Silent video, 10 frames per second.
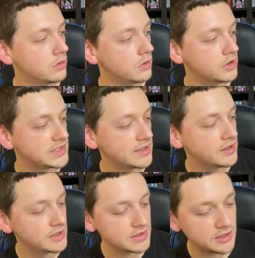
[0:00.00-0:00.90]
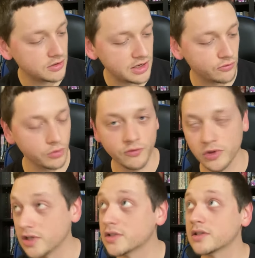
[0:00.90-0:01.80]
Sad thing is I don't have room for
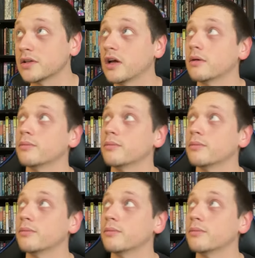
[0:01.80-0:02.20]
these. I